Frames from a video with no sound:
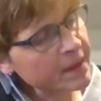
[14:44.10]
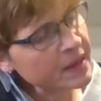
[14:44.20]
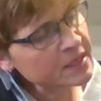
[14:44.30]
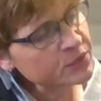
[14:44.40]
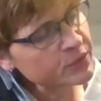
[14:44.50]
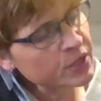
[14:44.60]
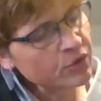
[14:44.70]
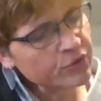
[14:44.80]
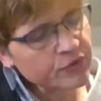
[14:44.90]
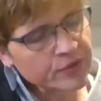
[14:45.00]
And as we
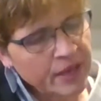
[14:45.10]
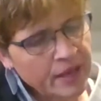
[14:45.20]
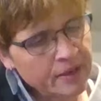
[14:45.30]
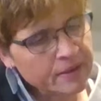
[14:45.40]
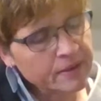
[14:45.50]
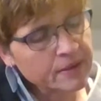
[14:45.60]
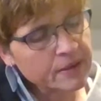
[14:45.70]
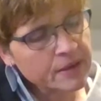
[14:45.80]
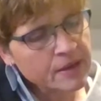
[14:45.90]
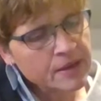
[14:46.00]
go through that,
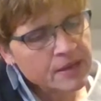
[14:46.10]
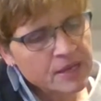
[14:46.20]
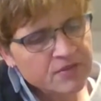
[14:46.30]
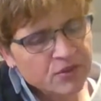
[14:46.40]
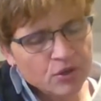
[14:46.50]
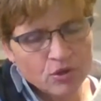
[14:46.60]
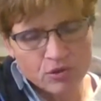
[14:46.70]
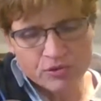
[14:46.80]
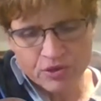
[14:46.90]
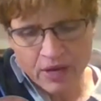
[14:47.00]
if you can
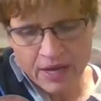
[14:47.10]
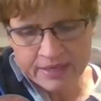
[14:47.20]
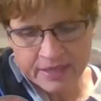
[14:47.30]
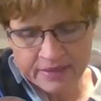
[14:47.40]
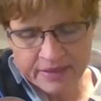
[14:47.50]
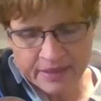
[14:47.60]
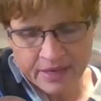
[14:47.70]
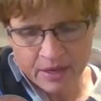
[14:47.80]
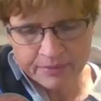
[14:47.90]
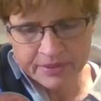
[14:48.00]
close your eyes, I think it
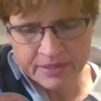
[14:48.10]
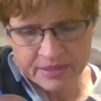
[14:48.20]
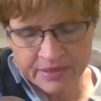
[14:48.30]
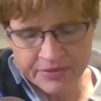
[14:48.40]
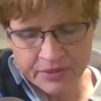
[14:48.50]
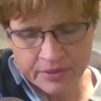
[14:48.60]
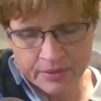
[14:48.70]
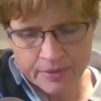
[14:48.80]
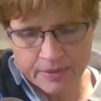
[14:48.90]
helps to center.